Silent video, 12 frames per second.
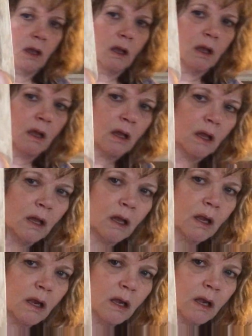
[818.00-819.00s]

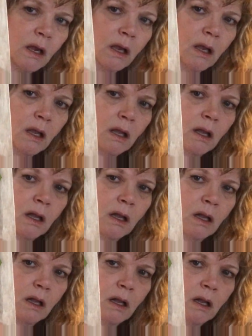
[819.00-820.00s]

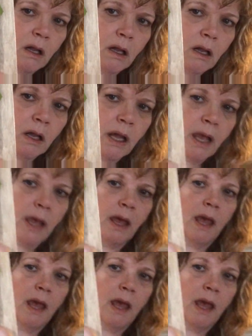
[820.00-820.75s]
No one is speaking in this clip.